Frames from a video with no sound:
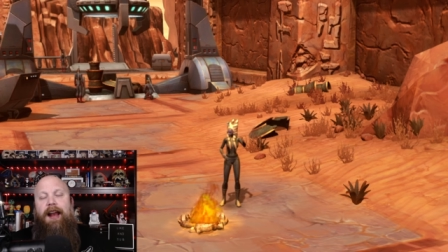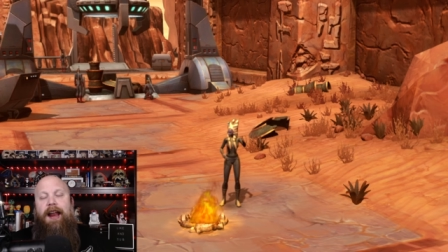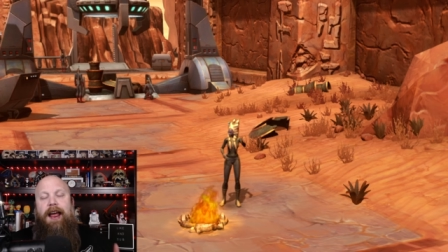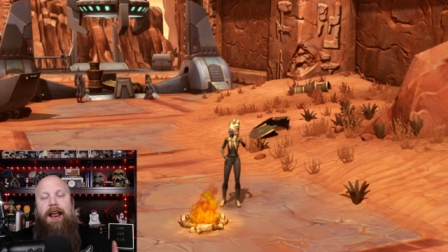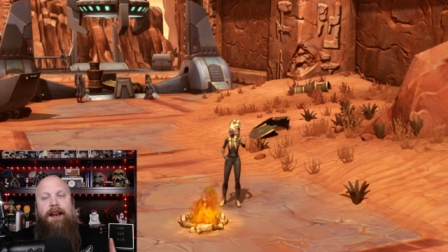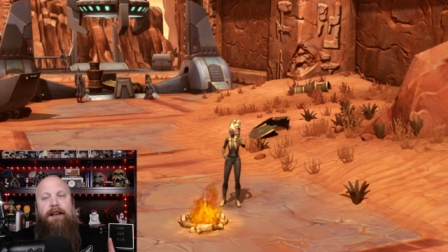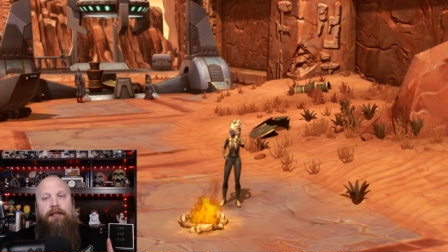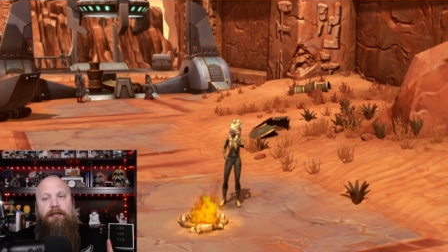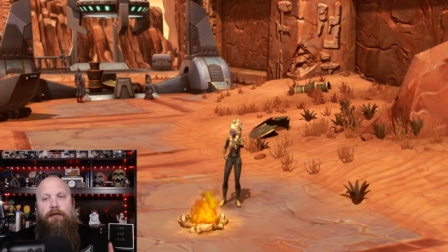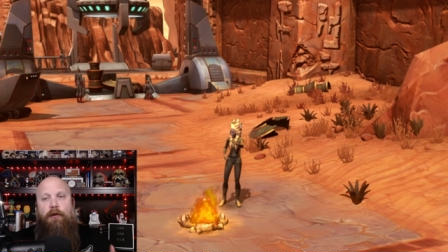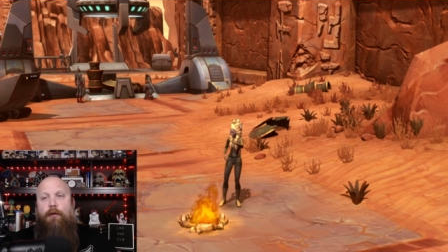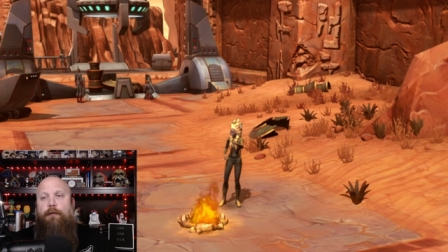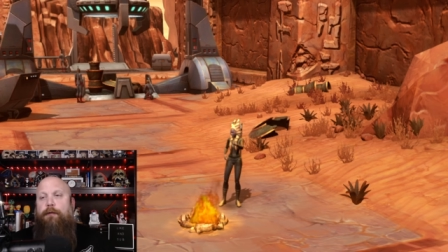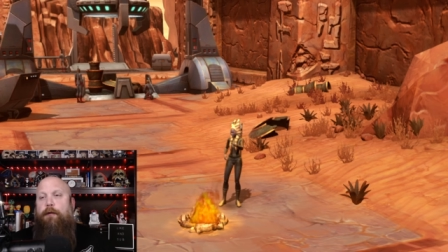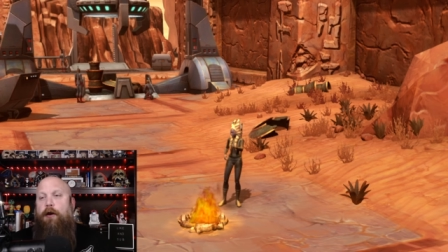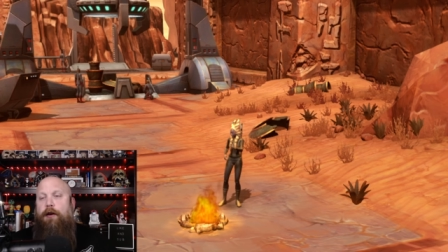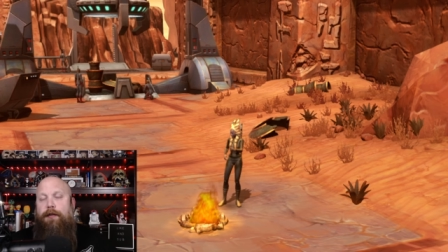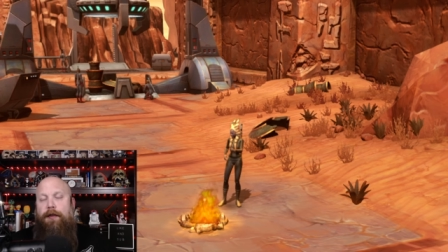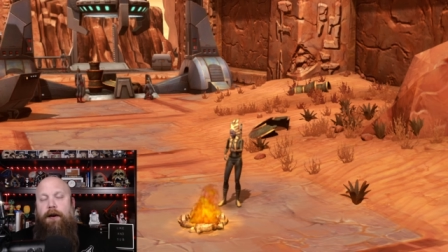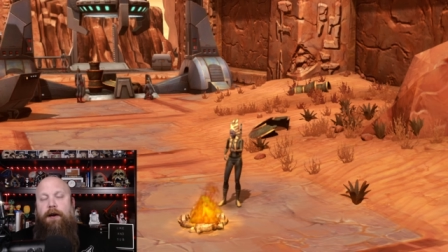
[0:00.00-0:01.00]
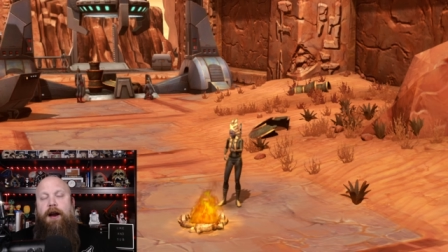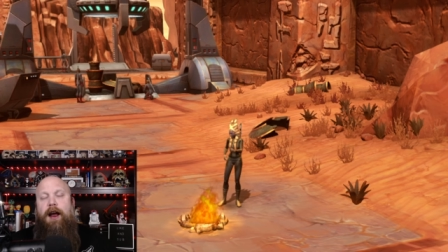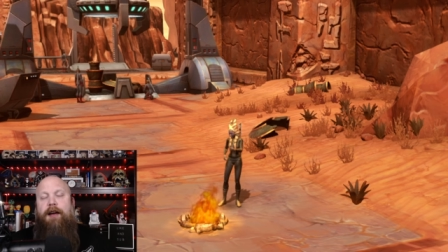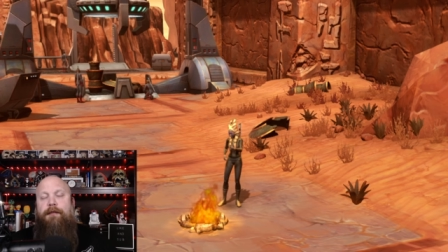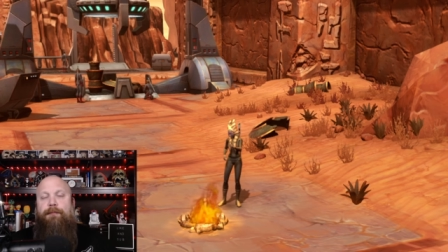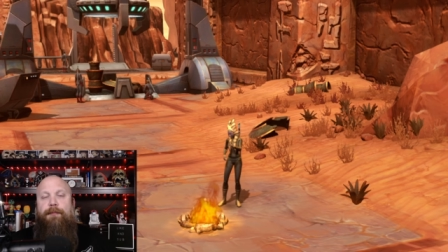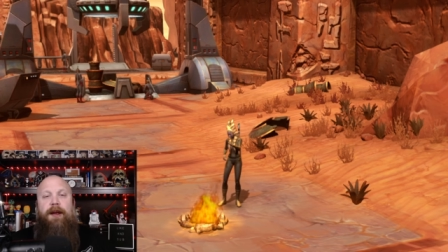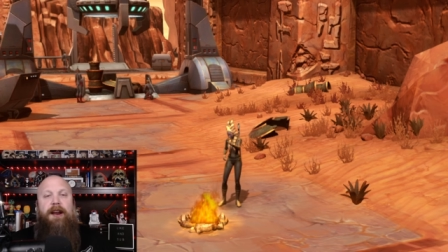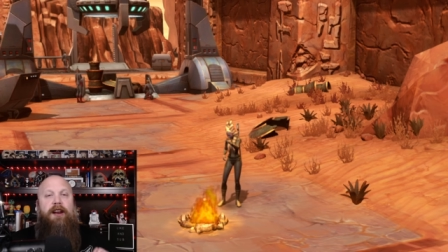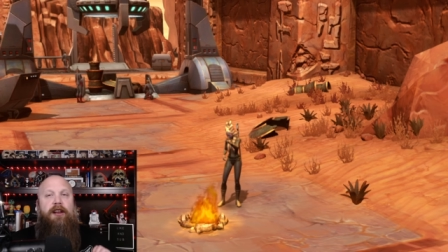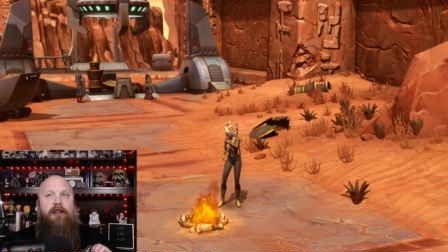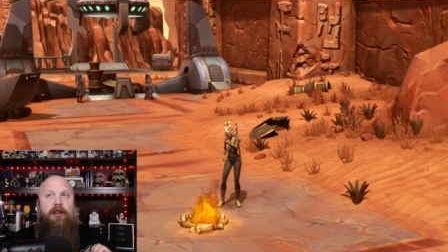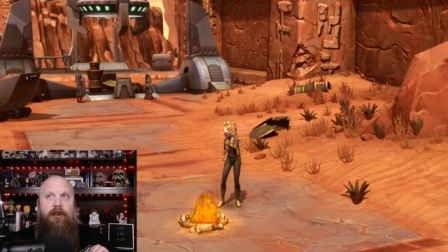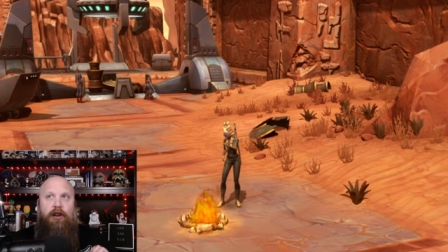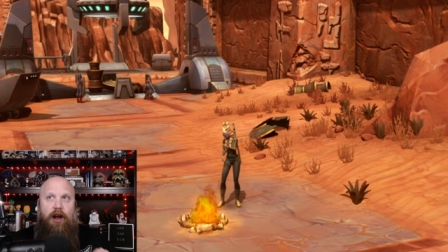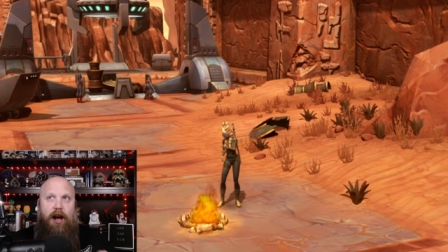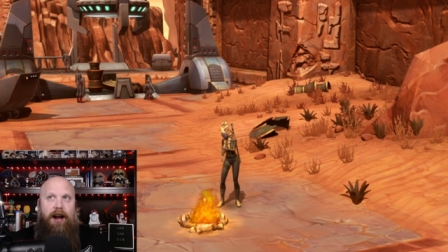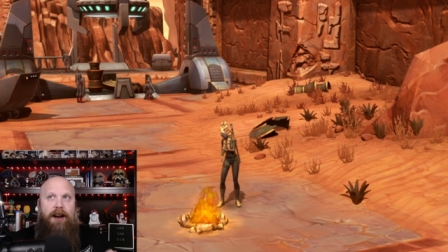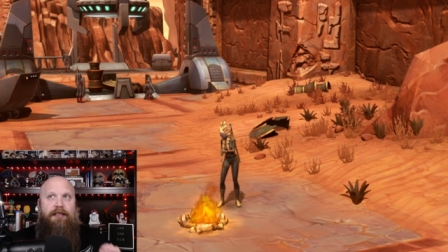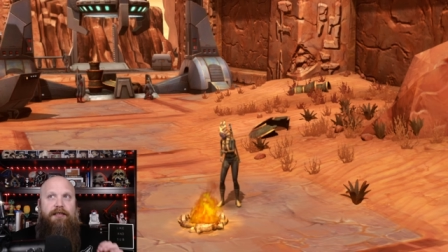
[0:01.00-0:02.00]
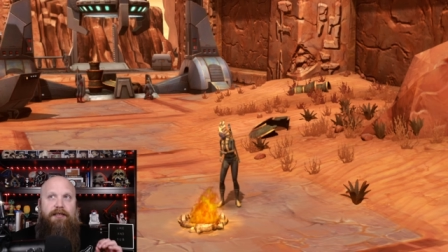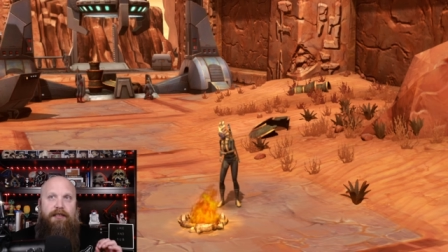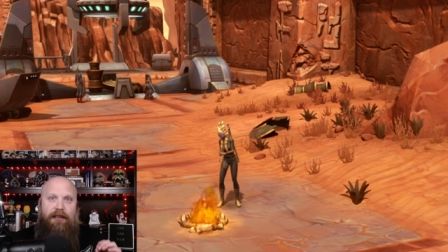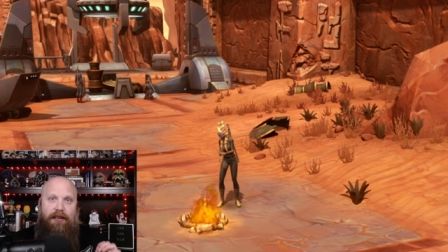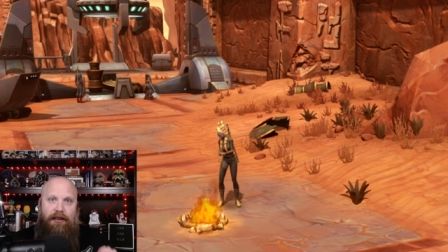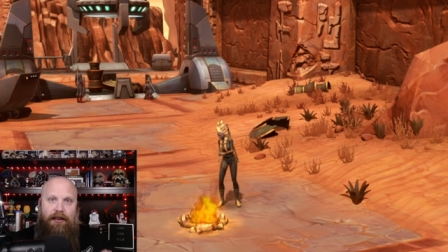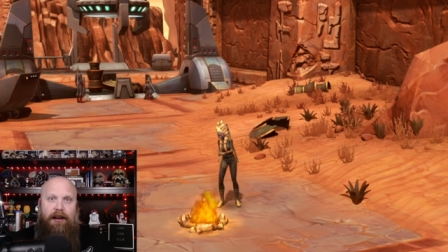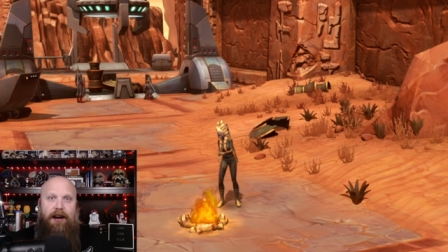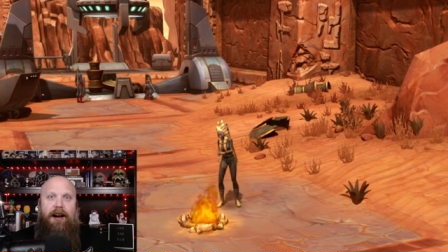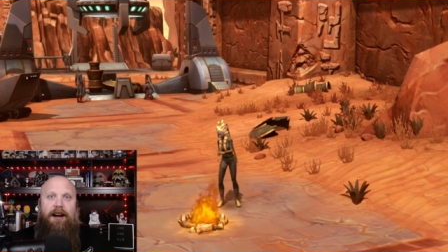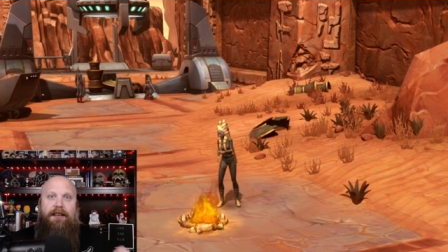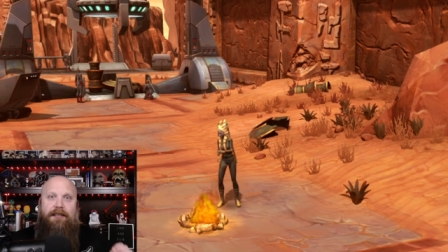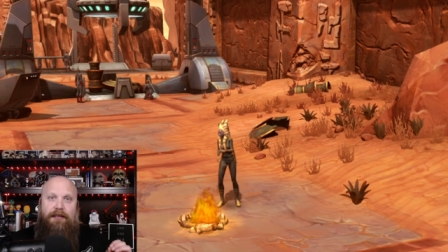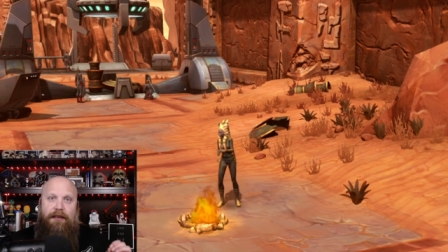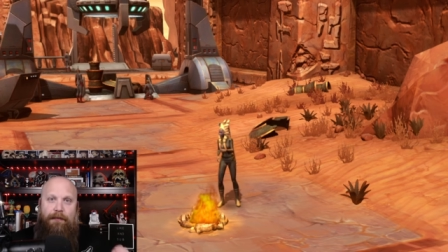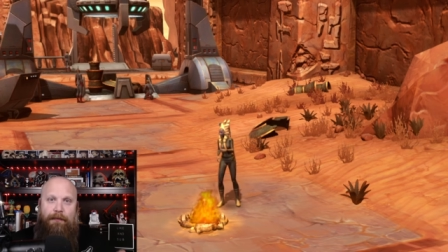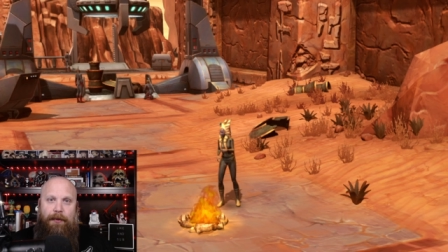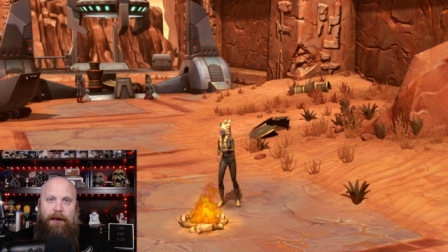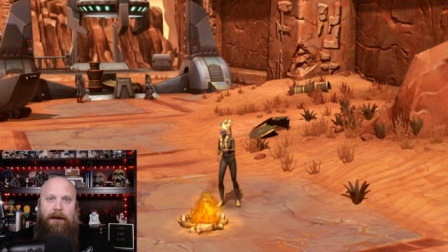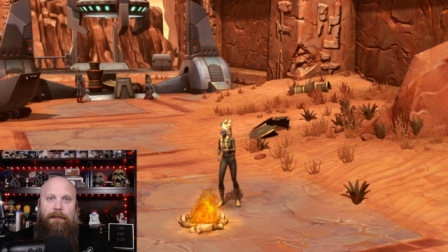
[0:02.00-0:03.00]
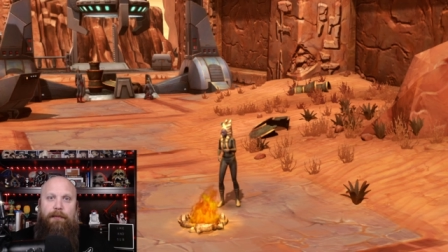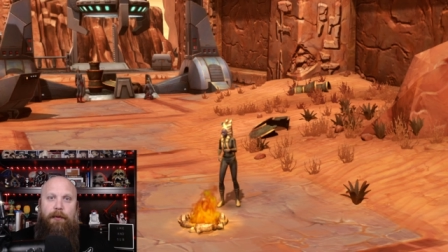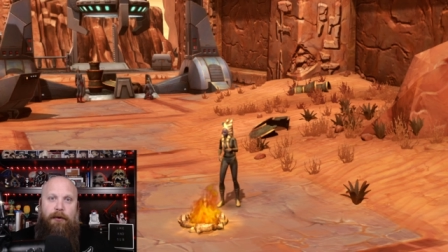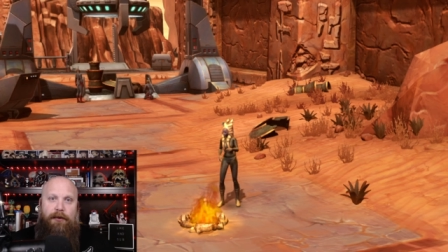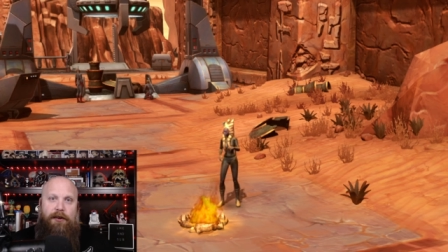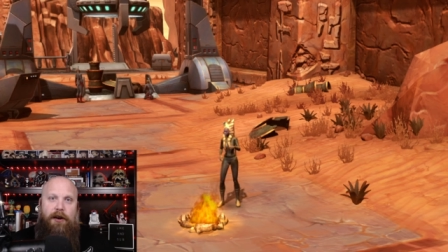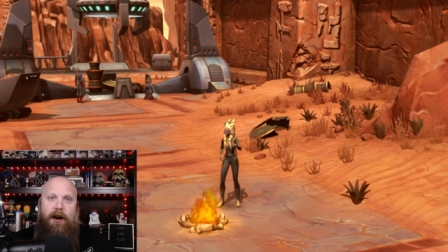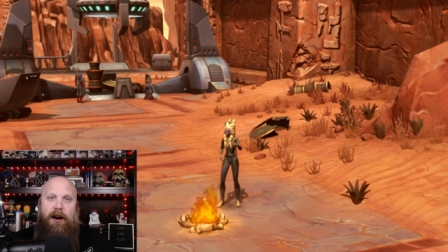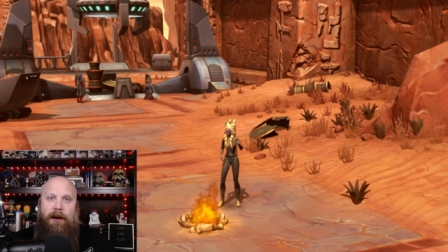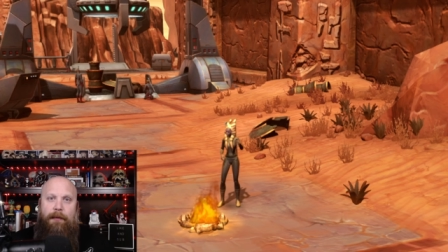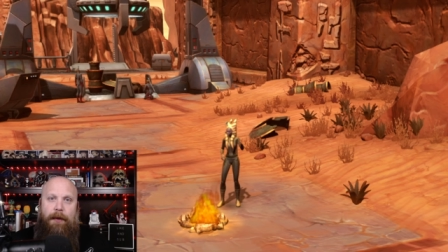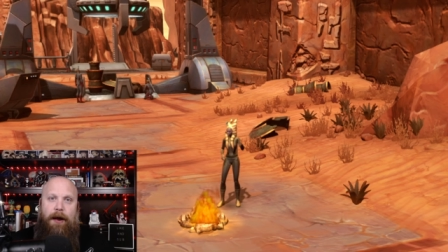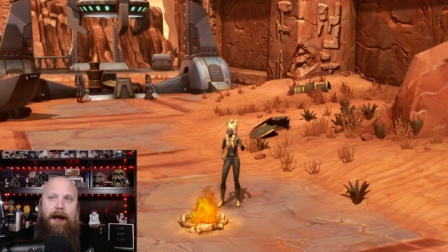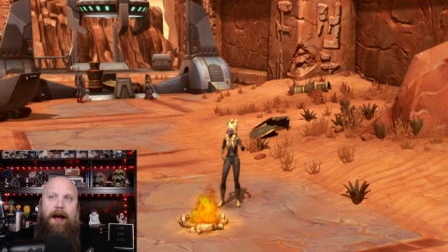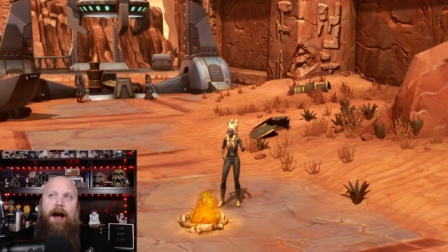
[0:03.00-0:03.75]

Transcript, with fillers: And so far, there have been lots and lots of people talking about